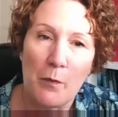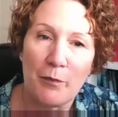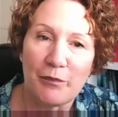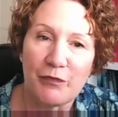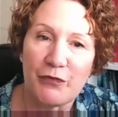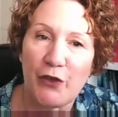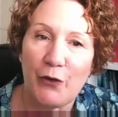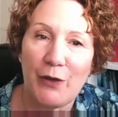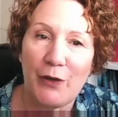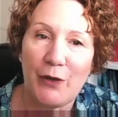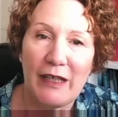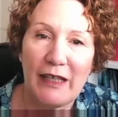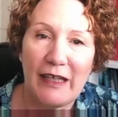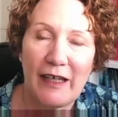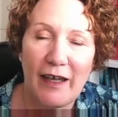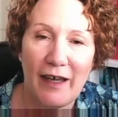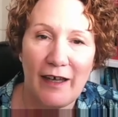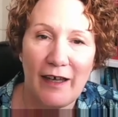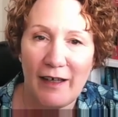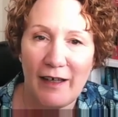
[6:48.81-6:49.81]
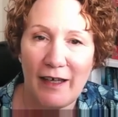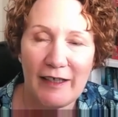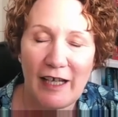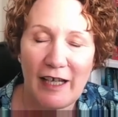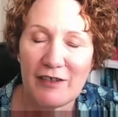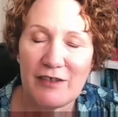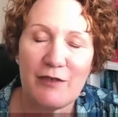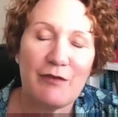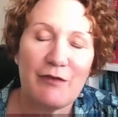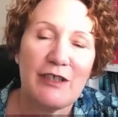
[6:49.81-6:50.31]
doing an
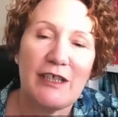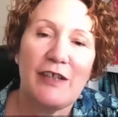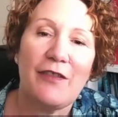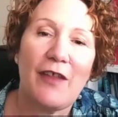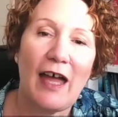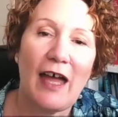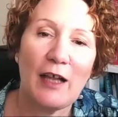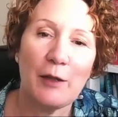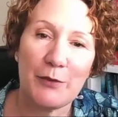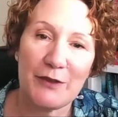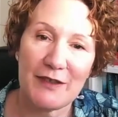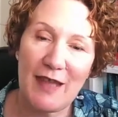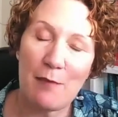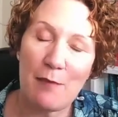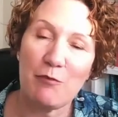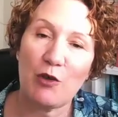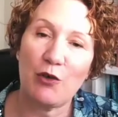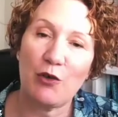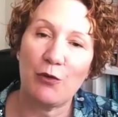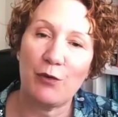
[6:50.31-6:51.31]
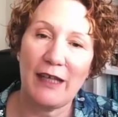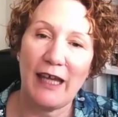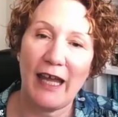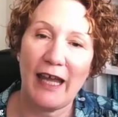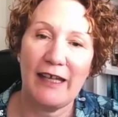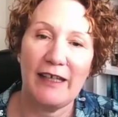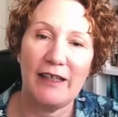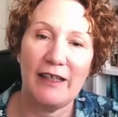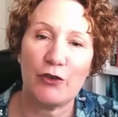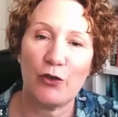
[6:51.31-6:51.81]
activity that helps them
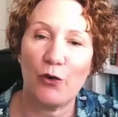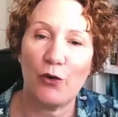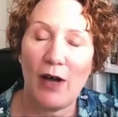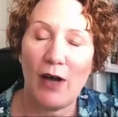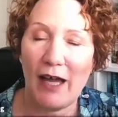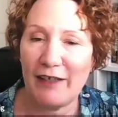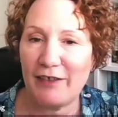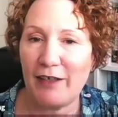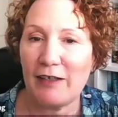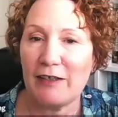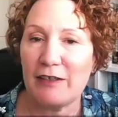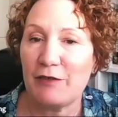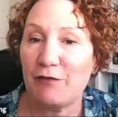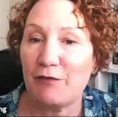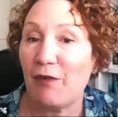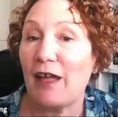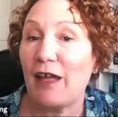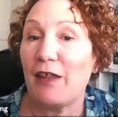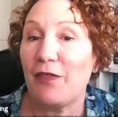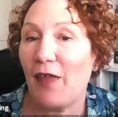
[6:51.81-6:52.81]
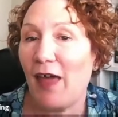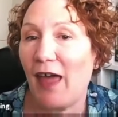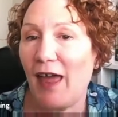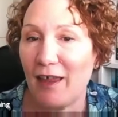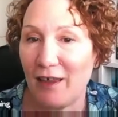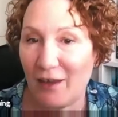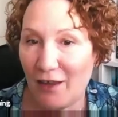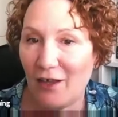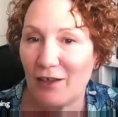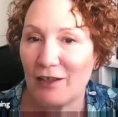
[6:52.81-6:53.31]
create or identify their
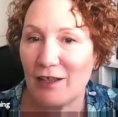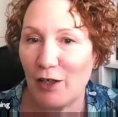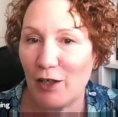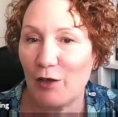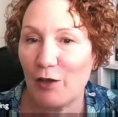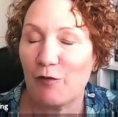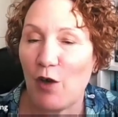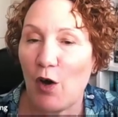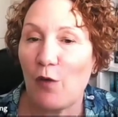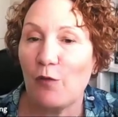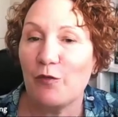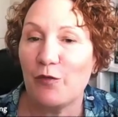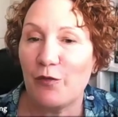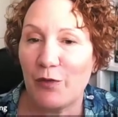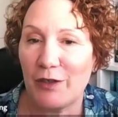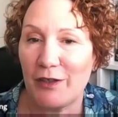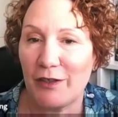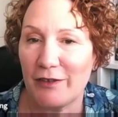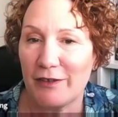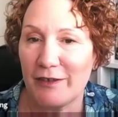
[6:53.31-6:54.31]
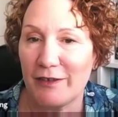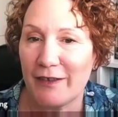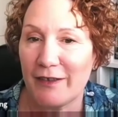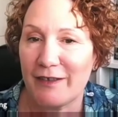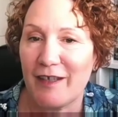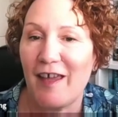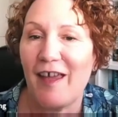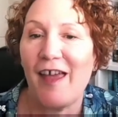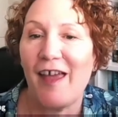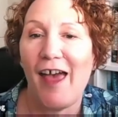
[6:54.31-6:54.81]
color of confidence.
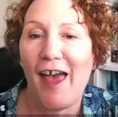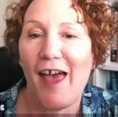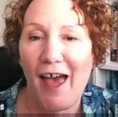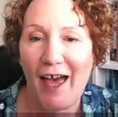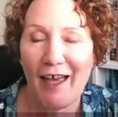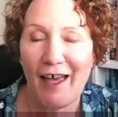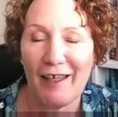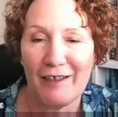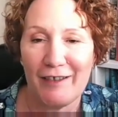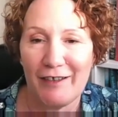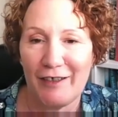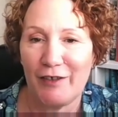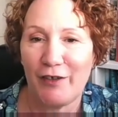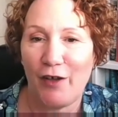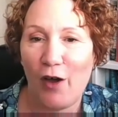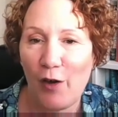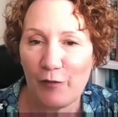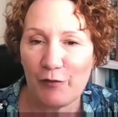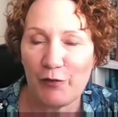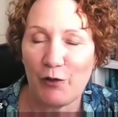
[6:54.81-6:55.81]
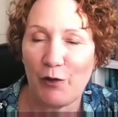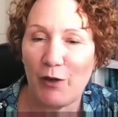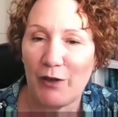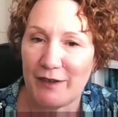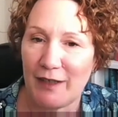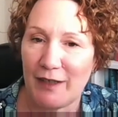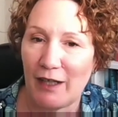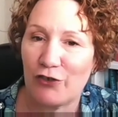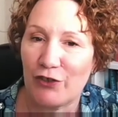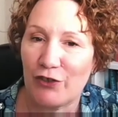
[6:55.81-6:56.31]
And after our
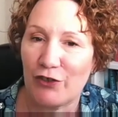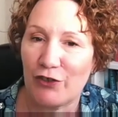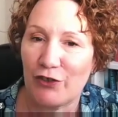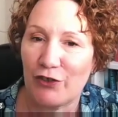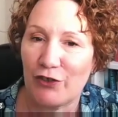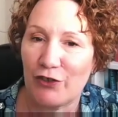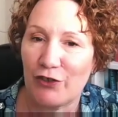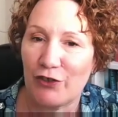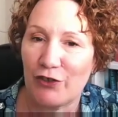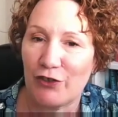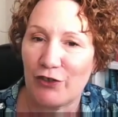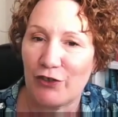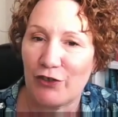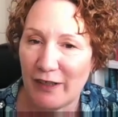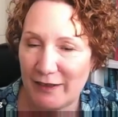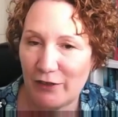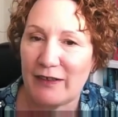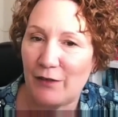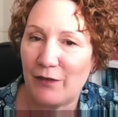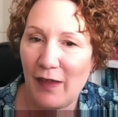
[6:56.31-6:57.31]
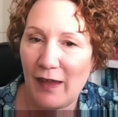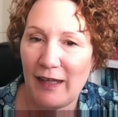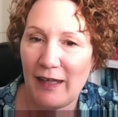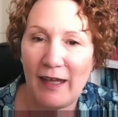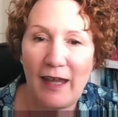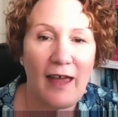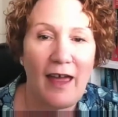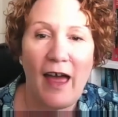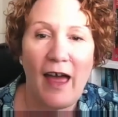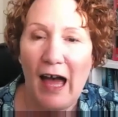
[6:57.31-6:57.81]
session, I suggest
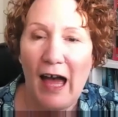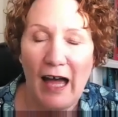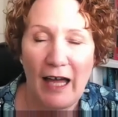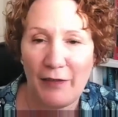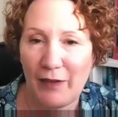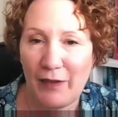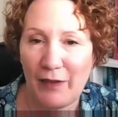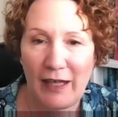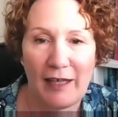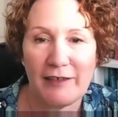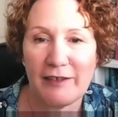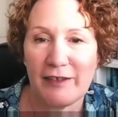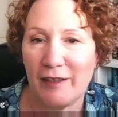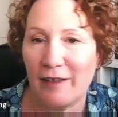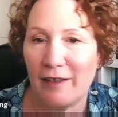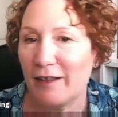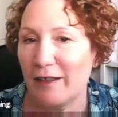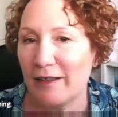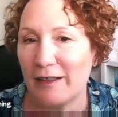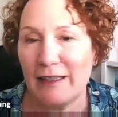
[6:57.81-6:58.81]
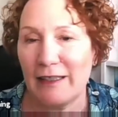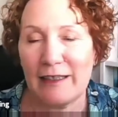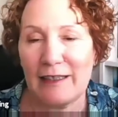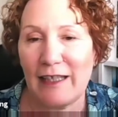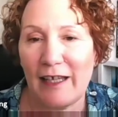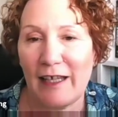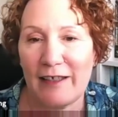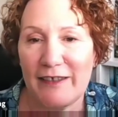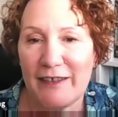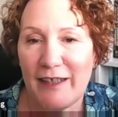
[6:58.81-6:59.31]
that they either get a
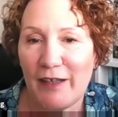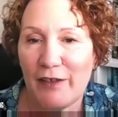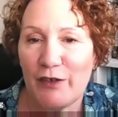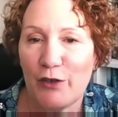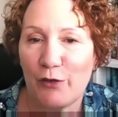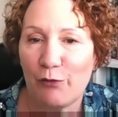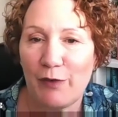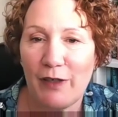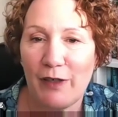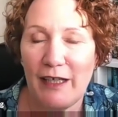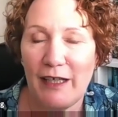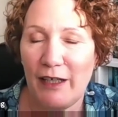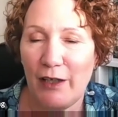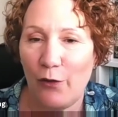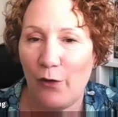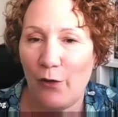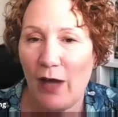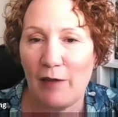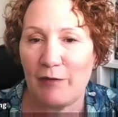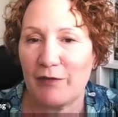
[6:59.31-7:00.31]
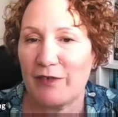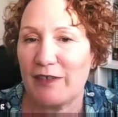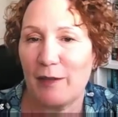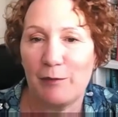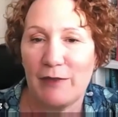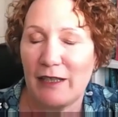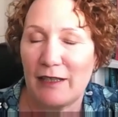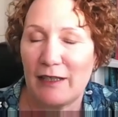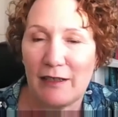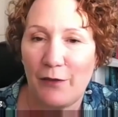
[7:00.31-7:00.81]
little accessory or have
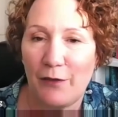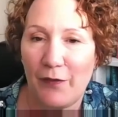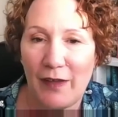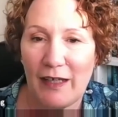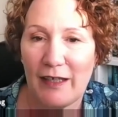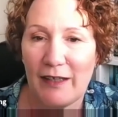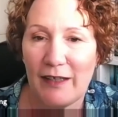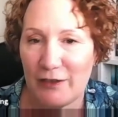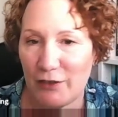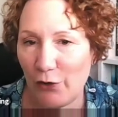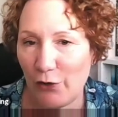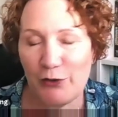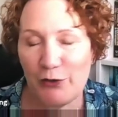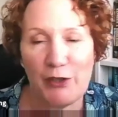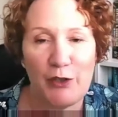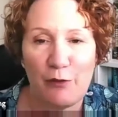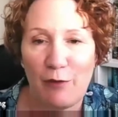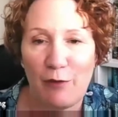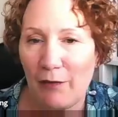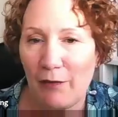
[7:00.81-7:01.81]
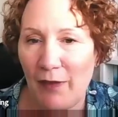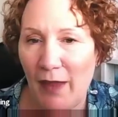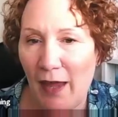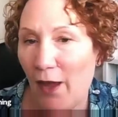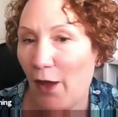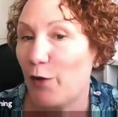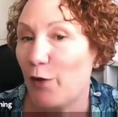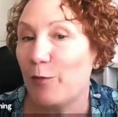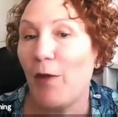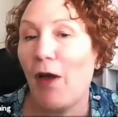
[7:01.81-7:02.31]
some little things dotted their
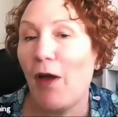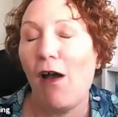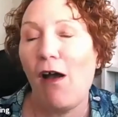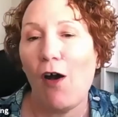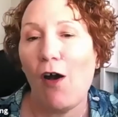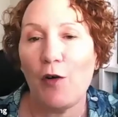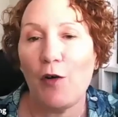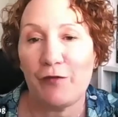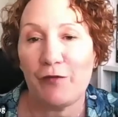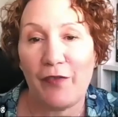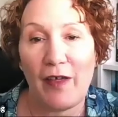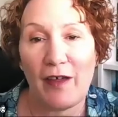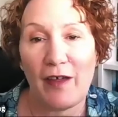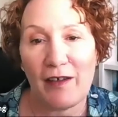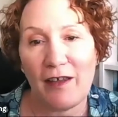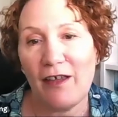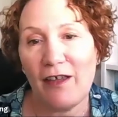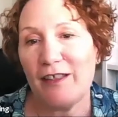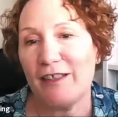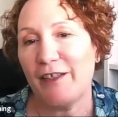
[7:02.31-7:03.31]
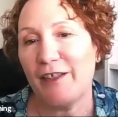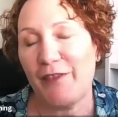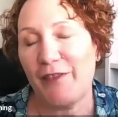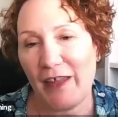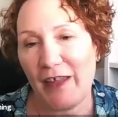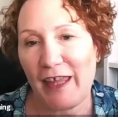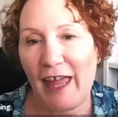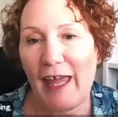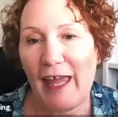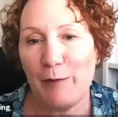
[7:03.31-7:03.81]
home of that colour that
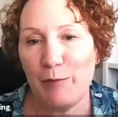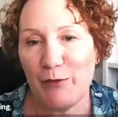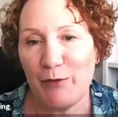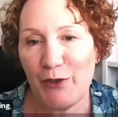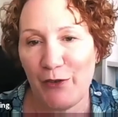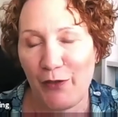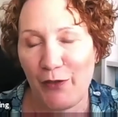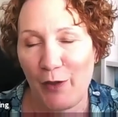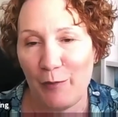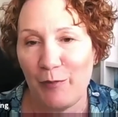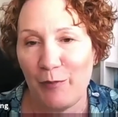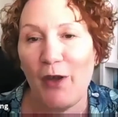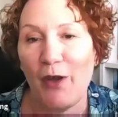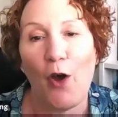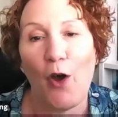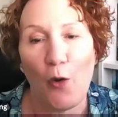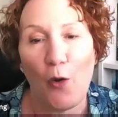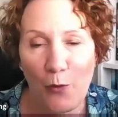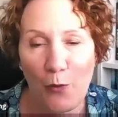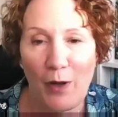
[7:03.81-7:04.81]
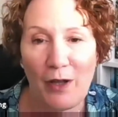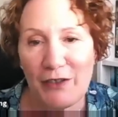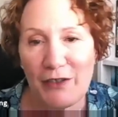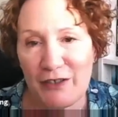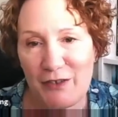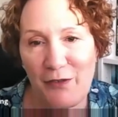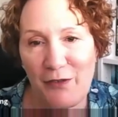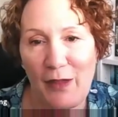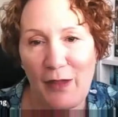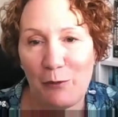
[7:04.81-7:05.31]
came to them whilst
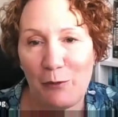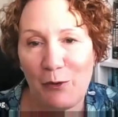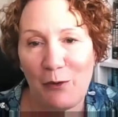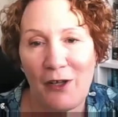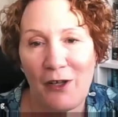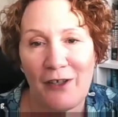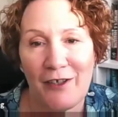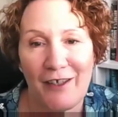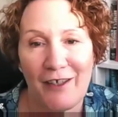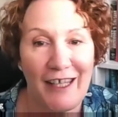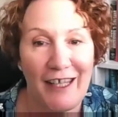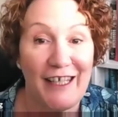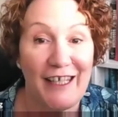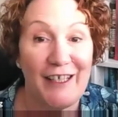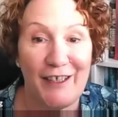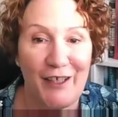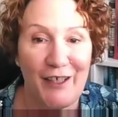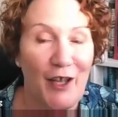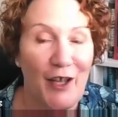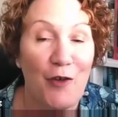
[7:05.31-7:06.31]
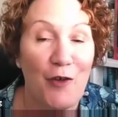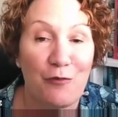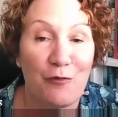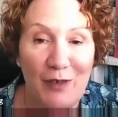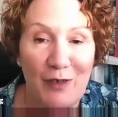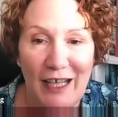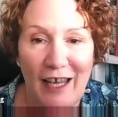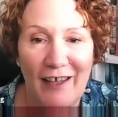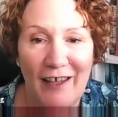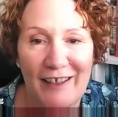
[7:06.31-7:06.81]
they were in a
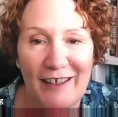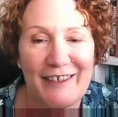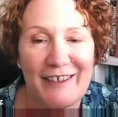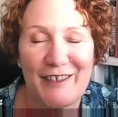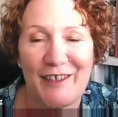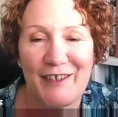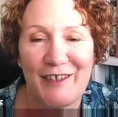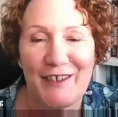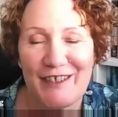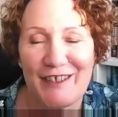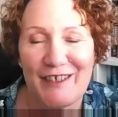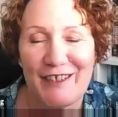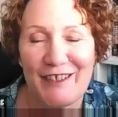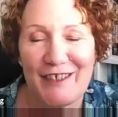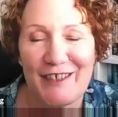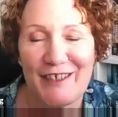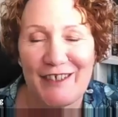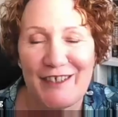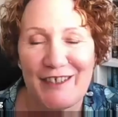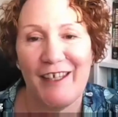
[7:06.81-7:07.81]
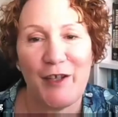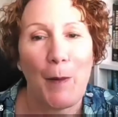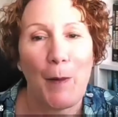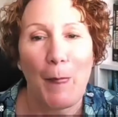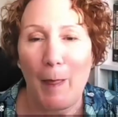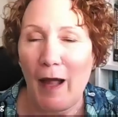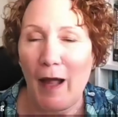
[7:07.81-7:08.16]
relaxed state.